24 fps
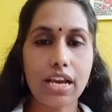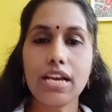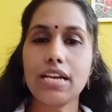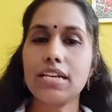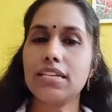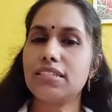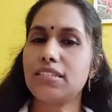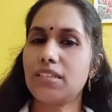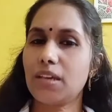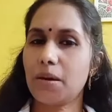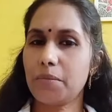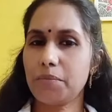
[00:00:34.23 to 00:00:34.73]

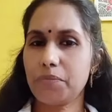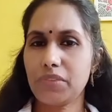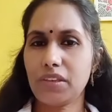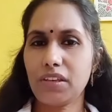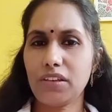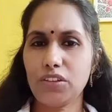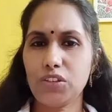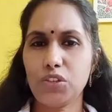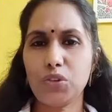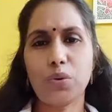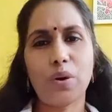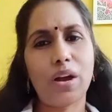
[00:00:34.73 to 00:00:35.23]
something
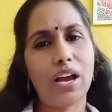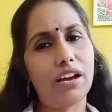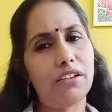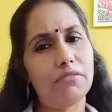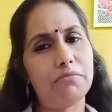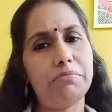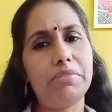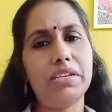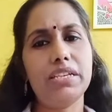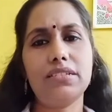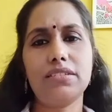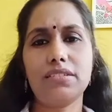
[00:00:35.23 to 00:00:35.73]
you have
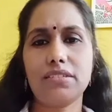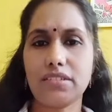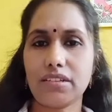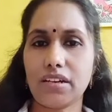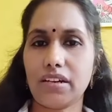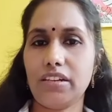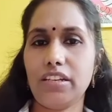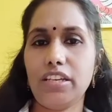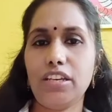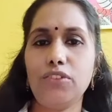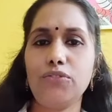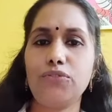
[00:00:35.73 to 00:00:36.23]
been
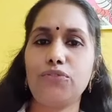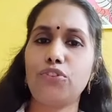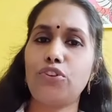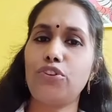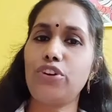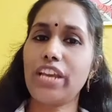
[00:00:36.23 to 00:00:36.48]
studying for